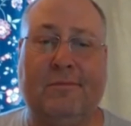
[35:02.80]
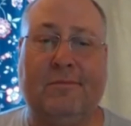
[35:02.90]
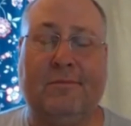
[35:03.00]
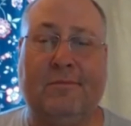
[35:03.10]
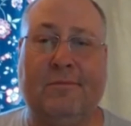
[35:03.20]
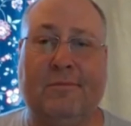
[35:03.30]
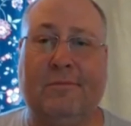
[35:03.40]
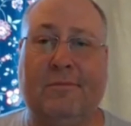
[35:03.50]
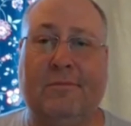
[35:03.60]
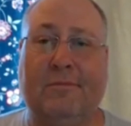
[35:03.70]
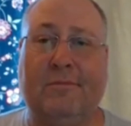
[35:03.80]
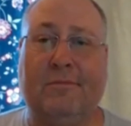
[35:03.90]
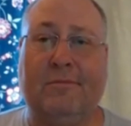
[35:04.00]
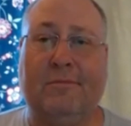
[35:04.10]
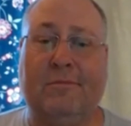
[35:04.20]
no, no, that is half.
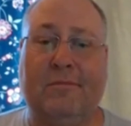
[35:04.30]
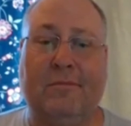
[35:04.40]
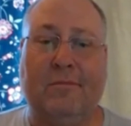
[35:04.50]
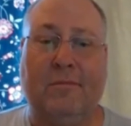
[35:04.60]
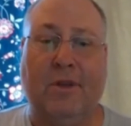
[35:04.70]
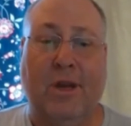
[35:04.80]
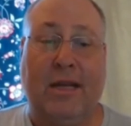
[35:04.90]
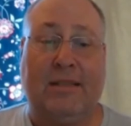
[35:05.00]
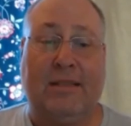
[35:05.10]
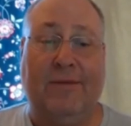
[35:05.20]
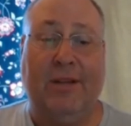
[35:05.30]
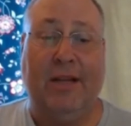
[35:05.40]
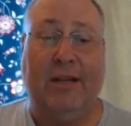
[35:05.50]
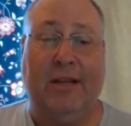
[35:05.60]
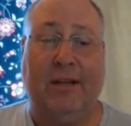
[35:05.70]
You got 70 in yeah, it. it's
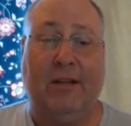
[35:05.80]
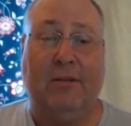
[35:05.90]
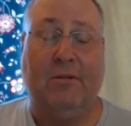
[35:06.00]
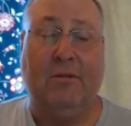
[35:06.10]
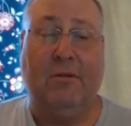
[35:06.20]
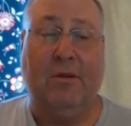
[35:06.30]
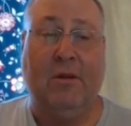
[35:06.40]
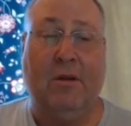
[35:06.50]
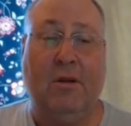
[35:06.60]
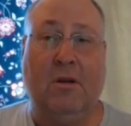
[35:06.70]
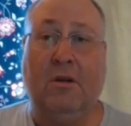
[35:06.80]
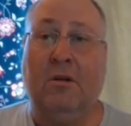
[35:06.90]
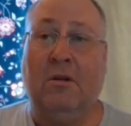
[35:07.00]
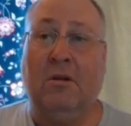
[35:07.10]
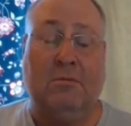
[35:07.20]
gone up because I've got a check in that
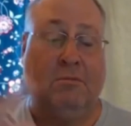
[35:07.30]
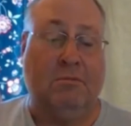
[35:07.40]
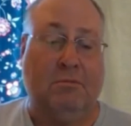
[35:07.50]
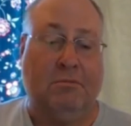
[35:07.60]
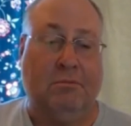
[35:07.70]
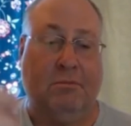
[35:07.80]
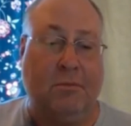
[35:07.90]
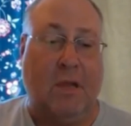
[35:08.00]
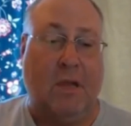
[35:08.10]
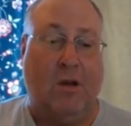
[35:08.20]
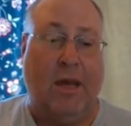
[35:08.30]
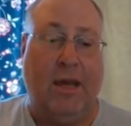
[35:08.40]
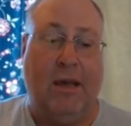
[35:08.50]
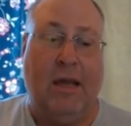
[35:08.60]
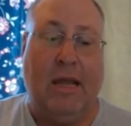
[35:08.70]
every single game. Okay,
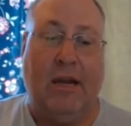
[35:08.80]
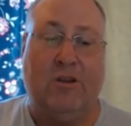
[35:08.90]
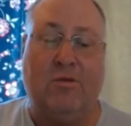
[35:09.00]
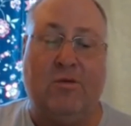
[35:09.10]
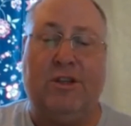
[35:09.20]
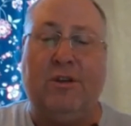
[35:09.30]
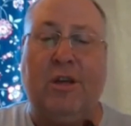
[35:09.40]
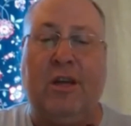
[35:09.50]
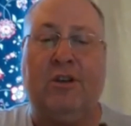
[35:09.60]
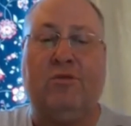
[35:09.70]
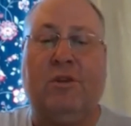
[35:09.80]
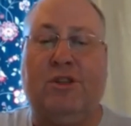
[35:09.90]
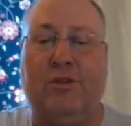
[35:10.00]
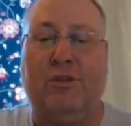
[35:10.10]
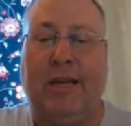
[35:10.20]
here's what you here's what you
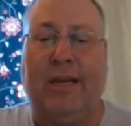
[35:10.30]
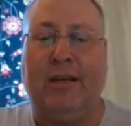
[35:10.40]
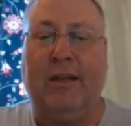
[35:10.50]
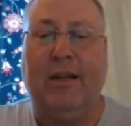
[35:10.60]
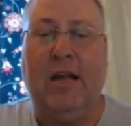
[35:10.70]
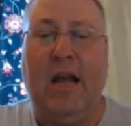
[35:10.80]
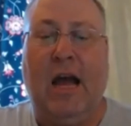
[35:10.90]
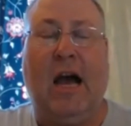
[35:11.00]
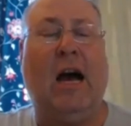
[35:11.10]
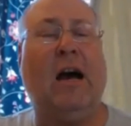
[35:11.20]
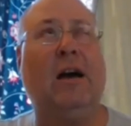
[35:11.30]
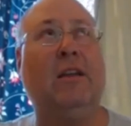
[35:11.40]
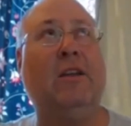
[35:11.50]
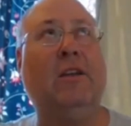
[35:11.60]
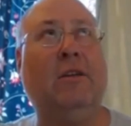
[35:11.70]
get. Uh
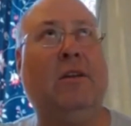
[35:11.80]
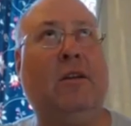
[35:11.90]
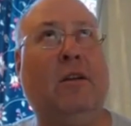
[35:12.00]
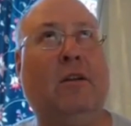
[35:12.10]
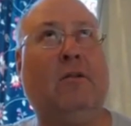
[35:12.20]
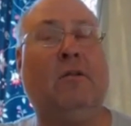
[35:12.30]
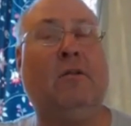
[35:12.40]
right.